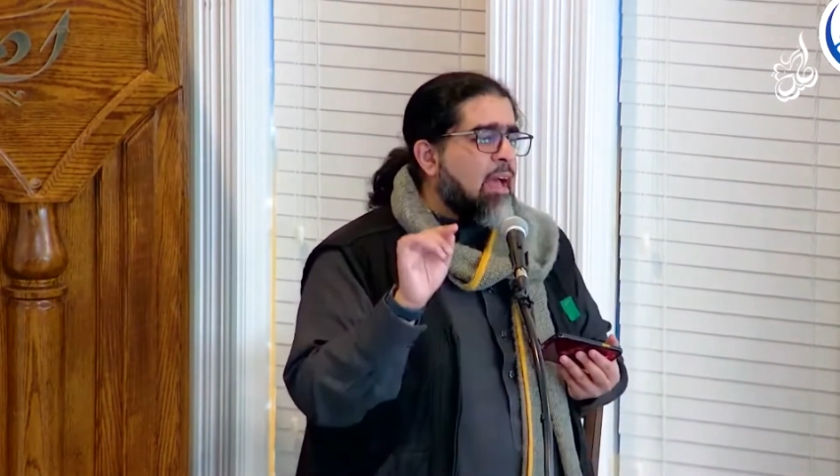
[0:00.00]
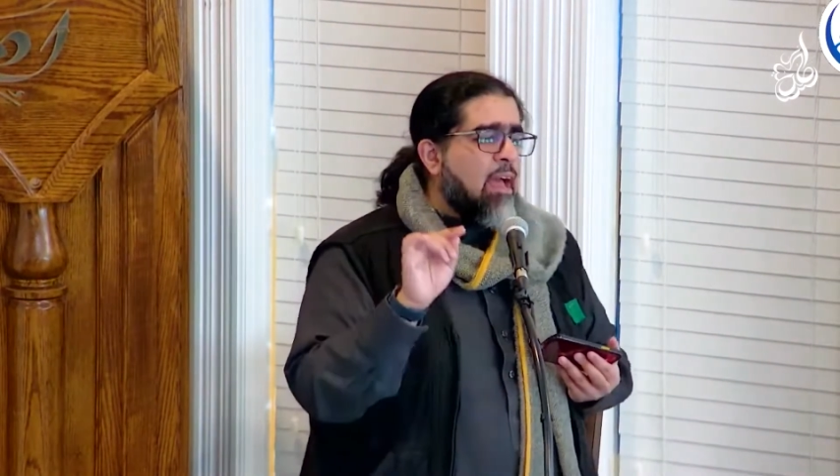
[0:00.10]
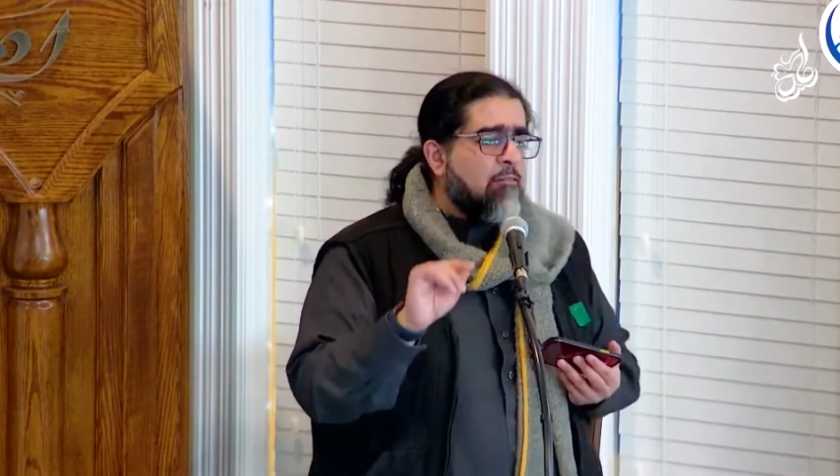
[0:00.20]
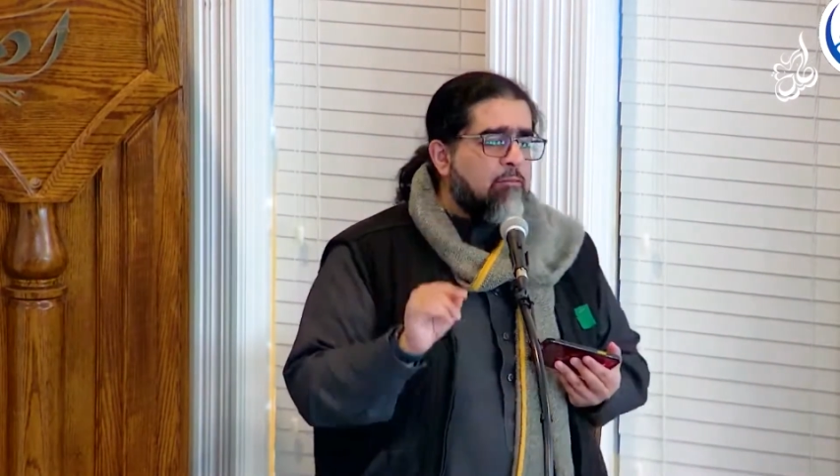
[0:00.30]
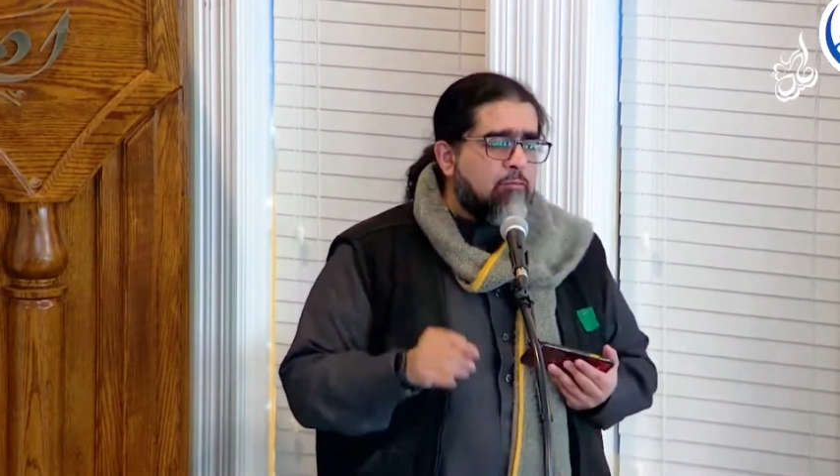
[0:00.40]

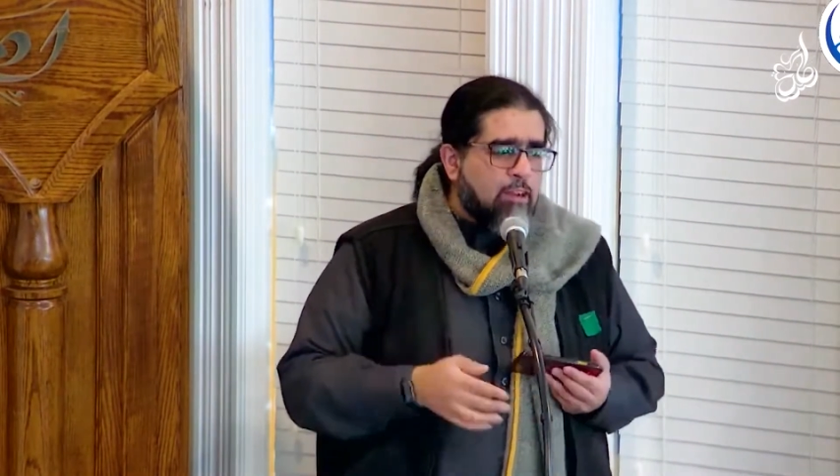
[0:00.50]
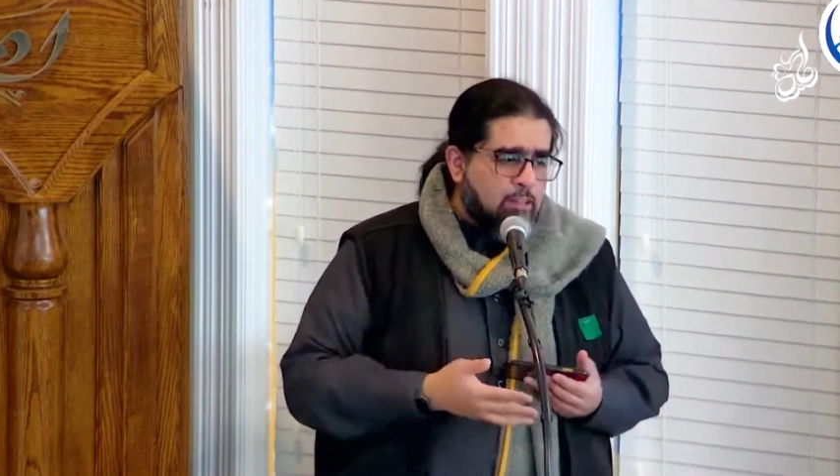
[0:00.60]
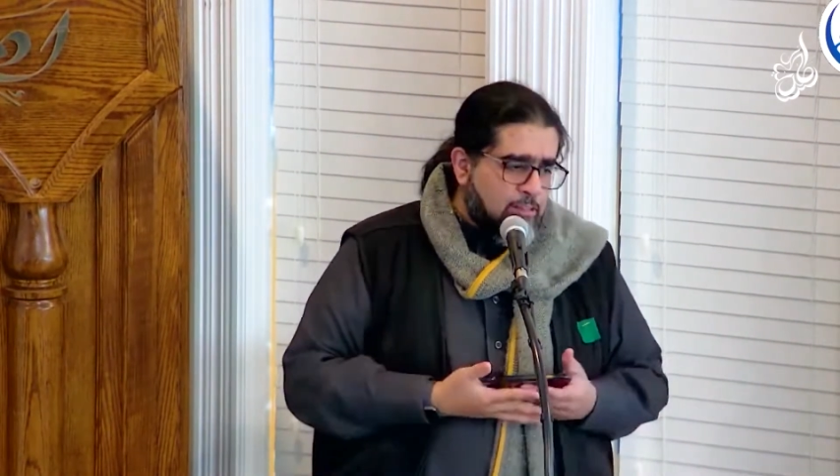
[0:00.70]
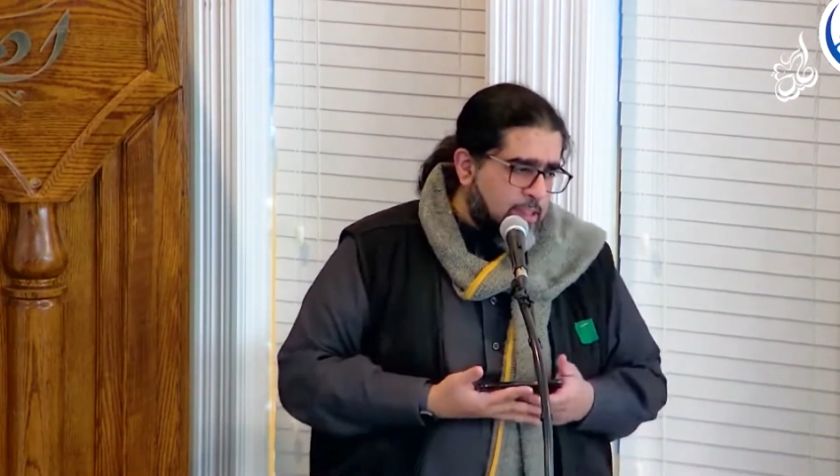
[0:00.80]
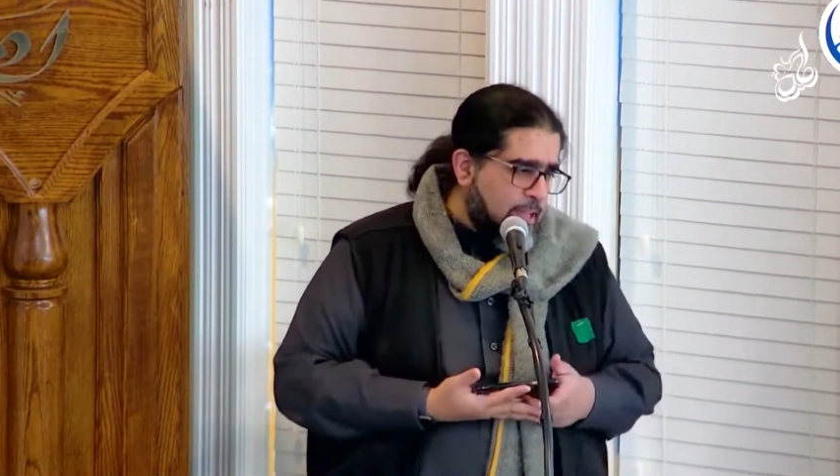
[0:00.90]

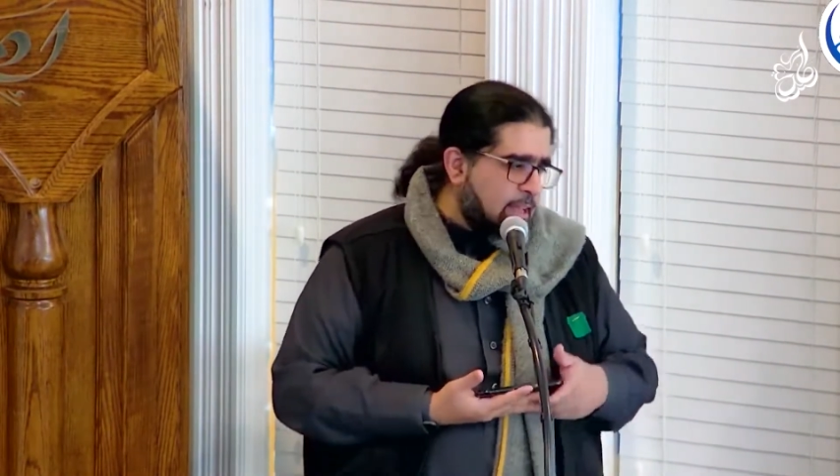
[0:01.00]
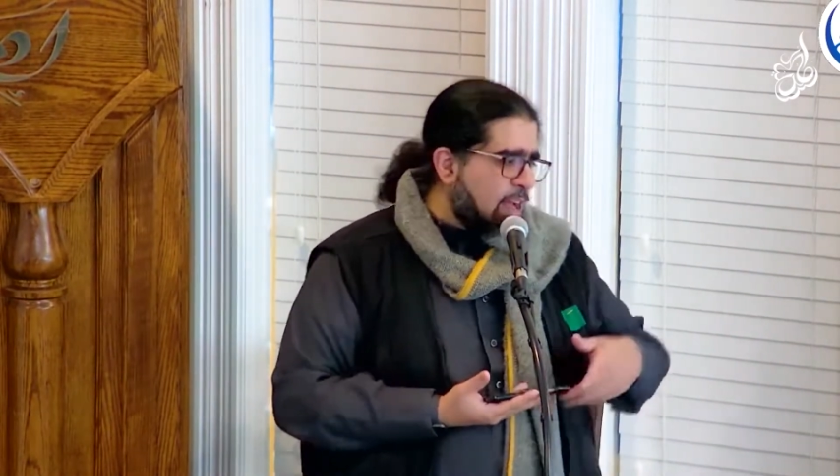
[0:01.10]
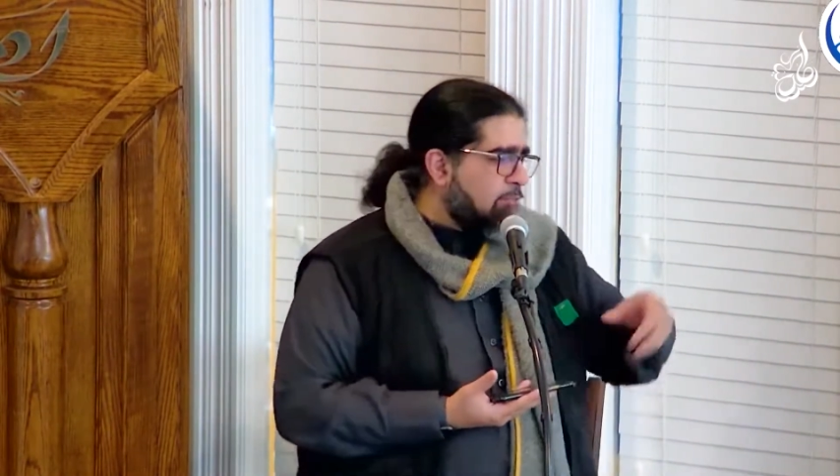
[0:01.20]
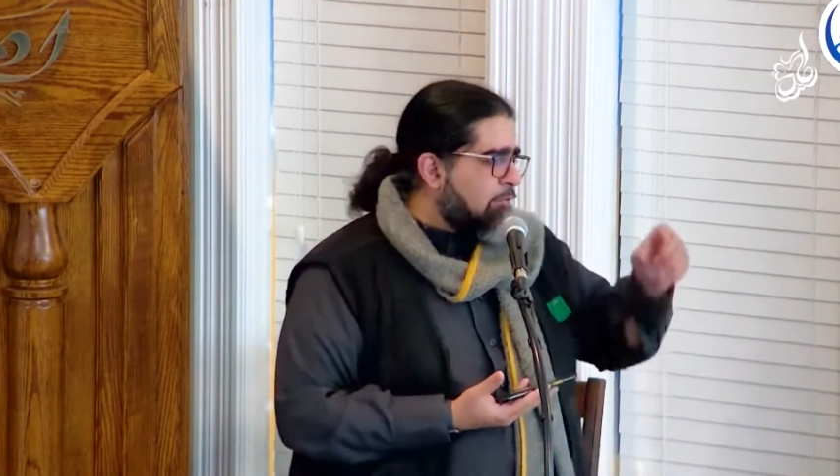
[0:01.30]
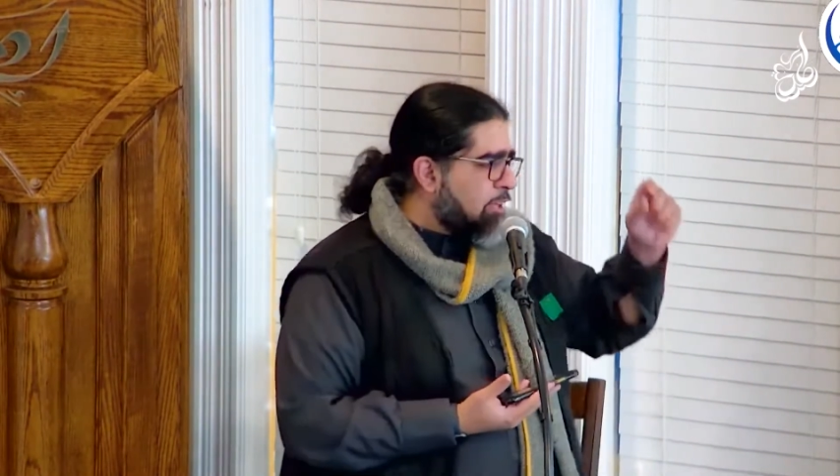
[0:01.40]
everything,
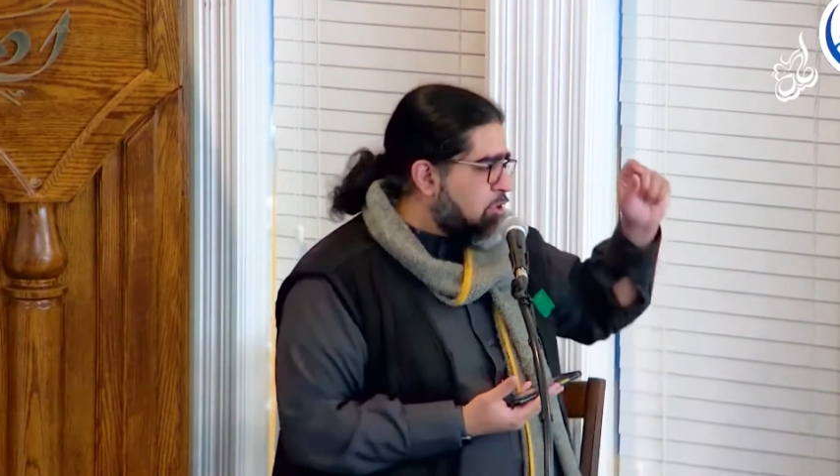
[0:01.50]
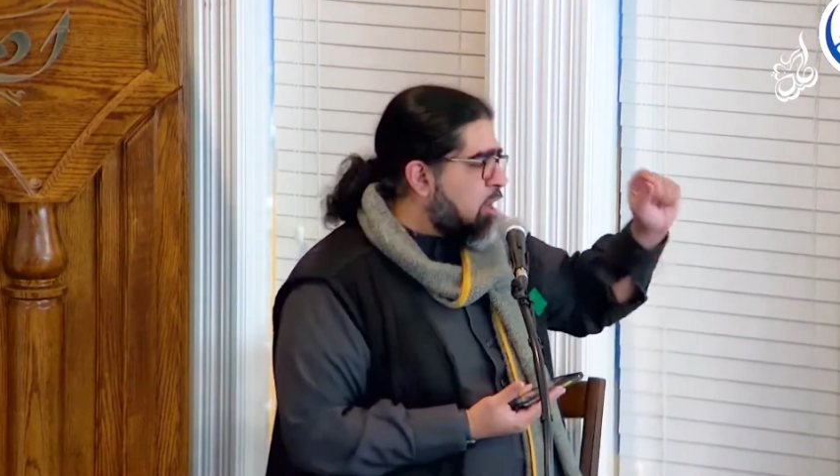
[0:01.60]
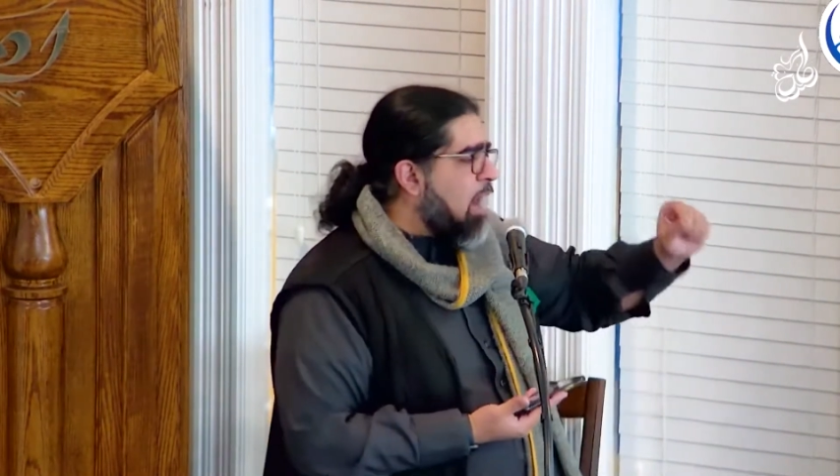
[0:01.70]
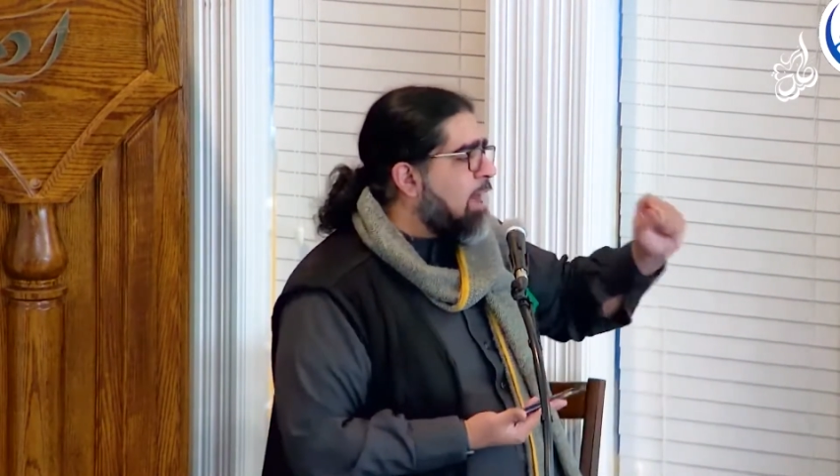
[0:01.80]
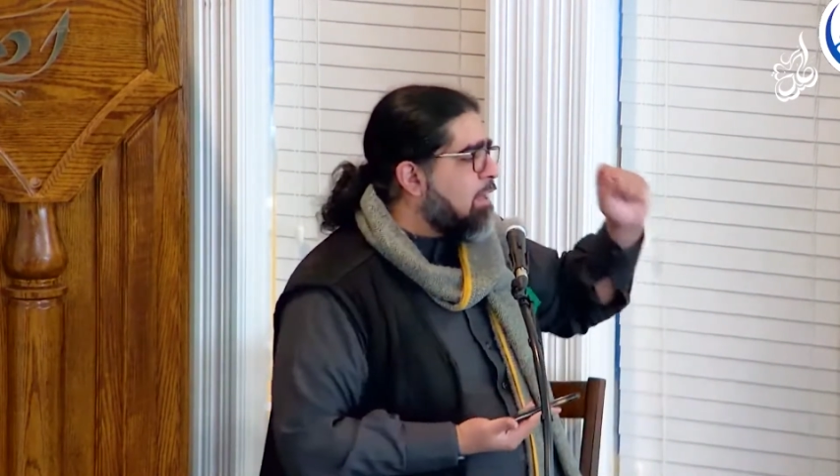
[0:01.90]
every
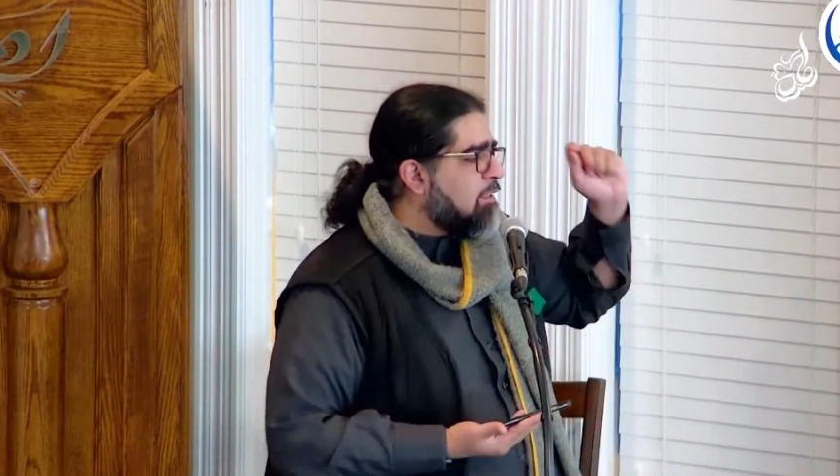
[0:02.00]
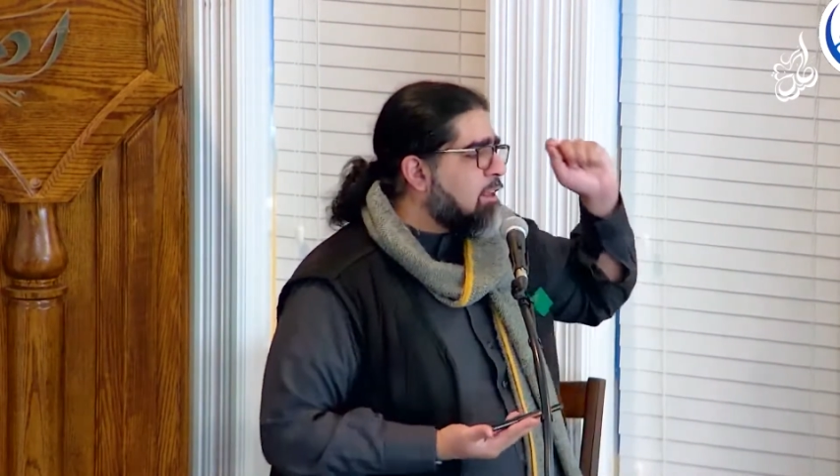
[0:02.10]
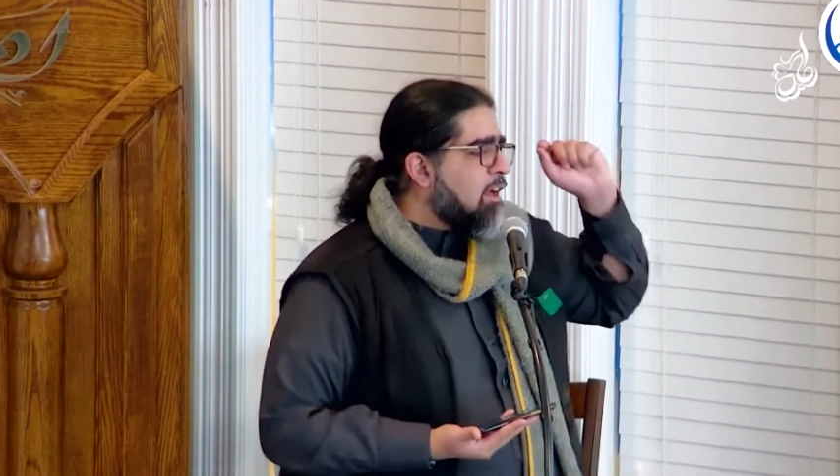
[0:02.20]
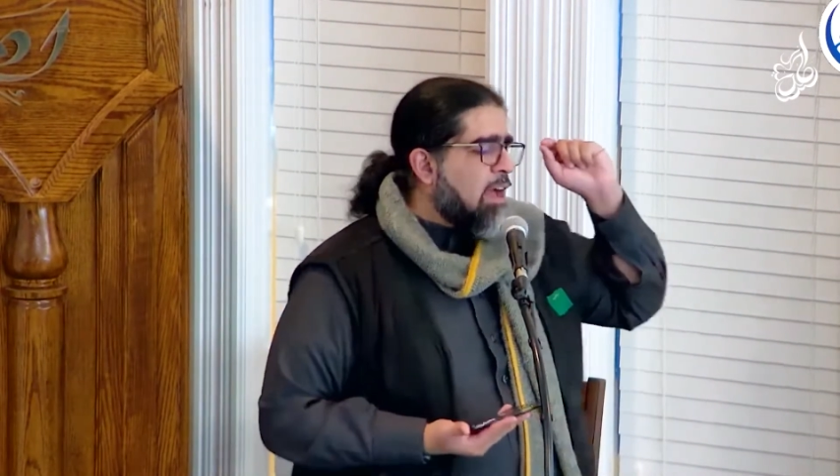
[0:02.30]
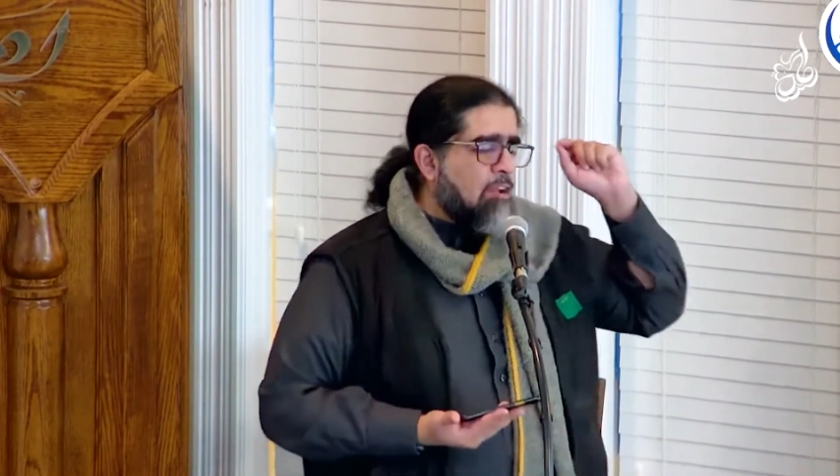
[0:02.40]
child,